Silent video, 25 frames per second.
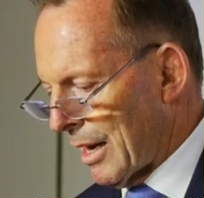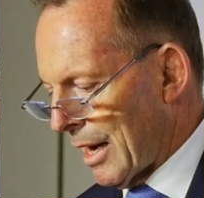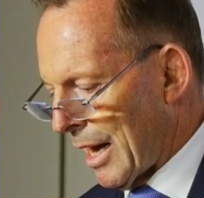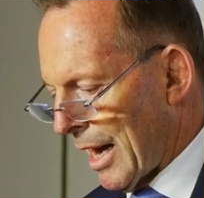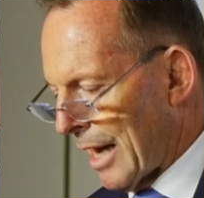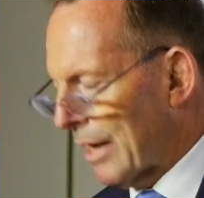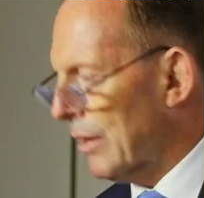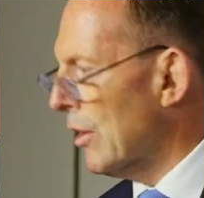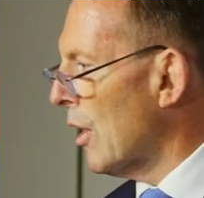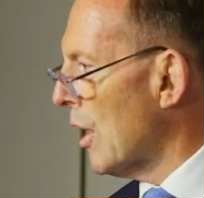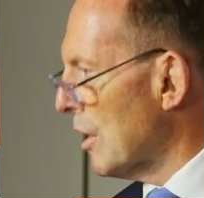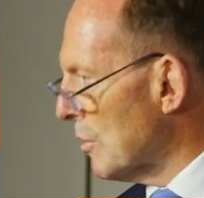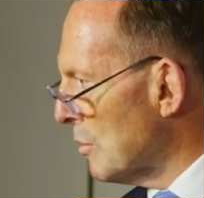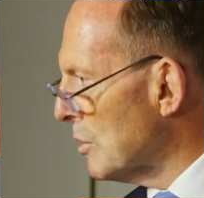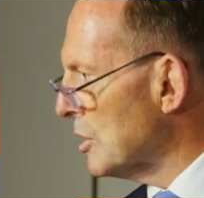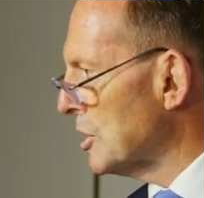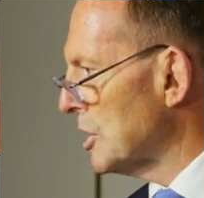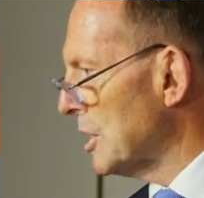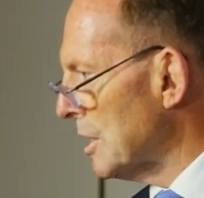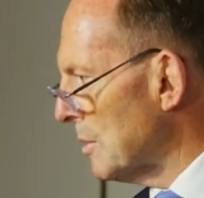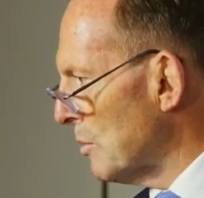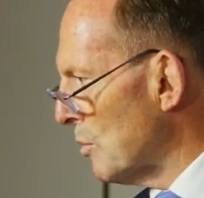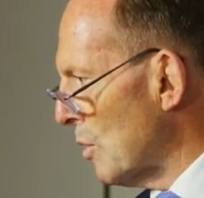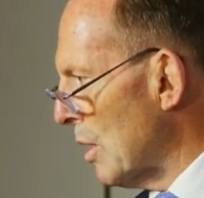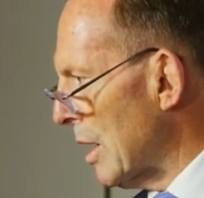and I wish
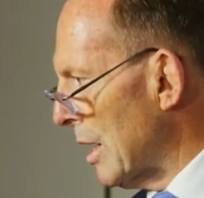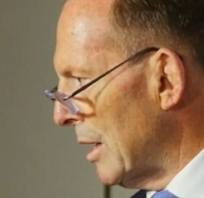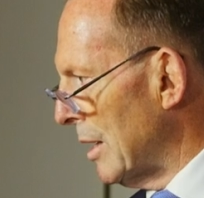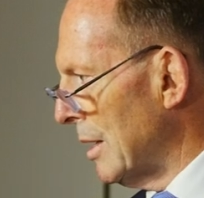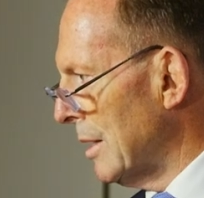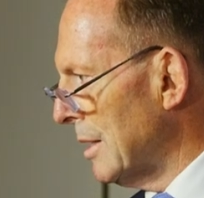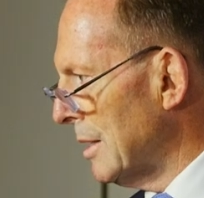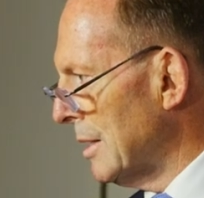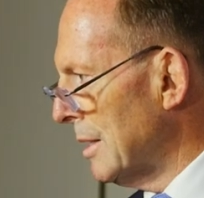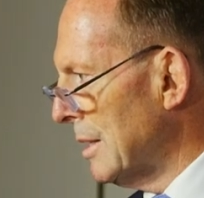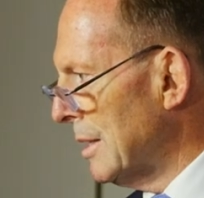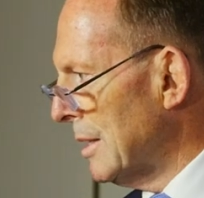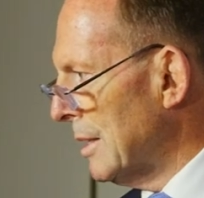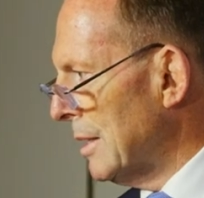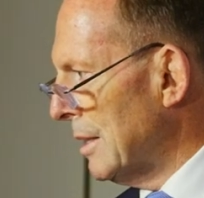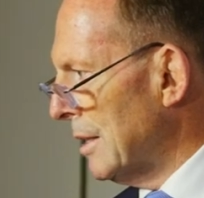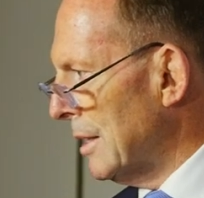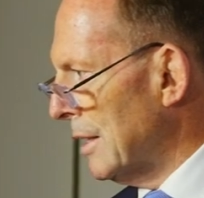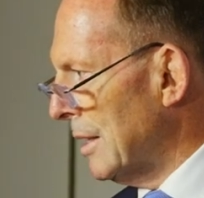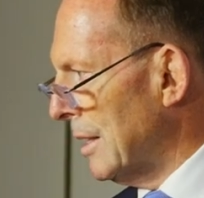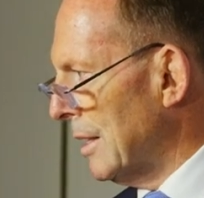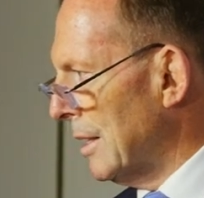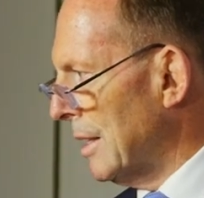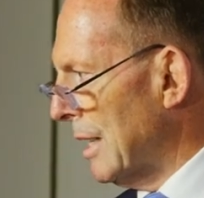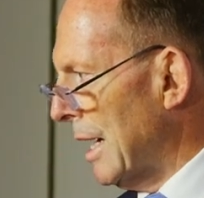him well
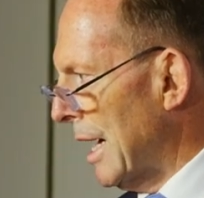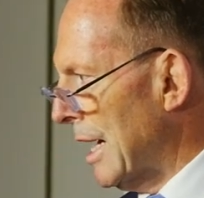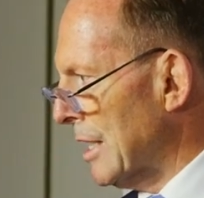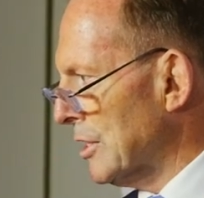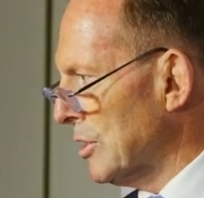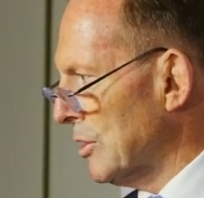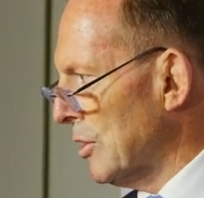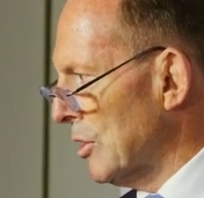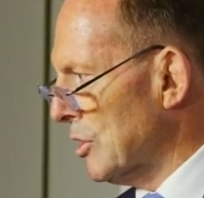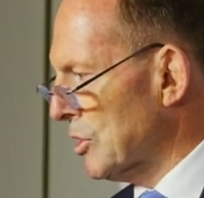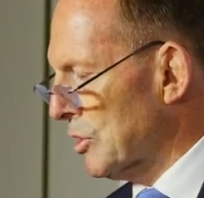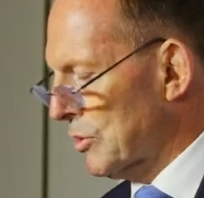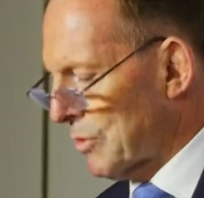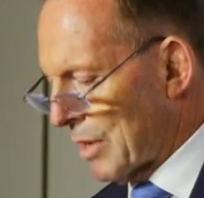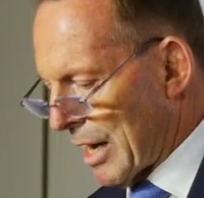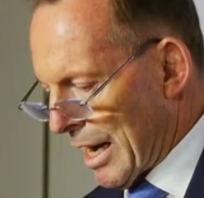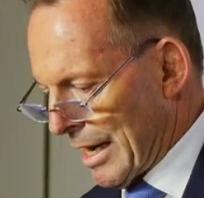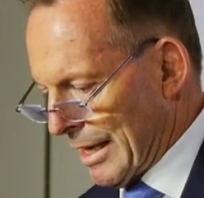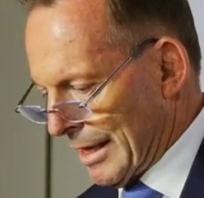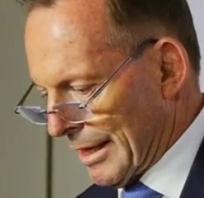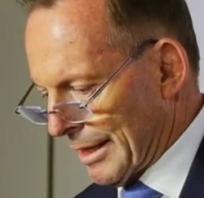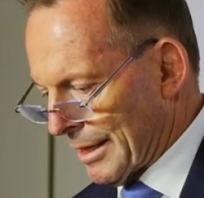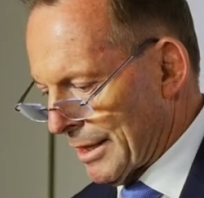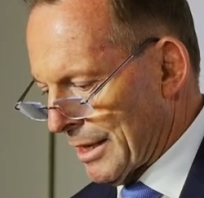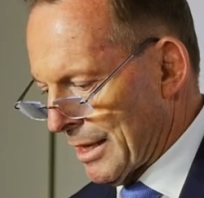as an
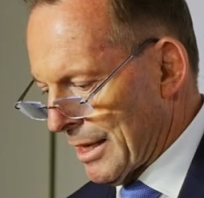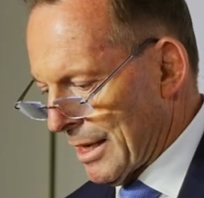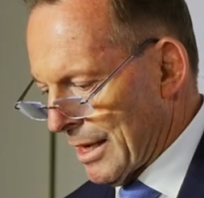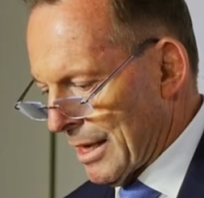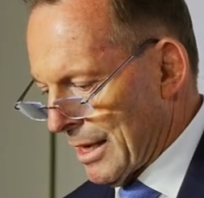Australian.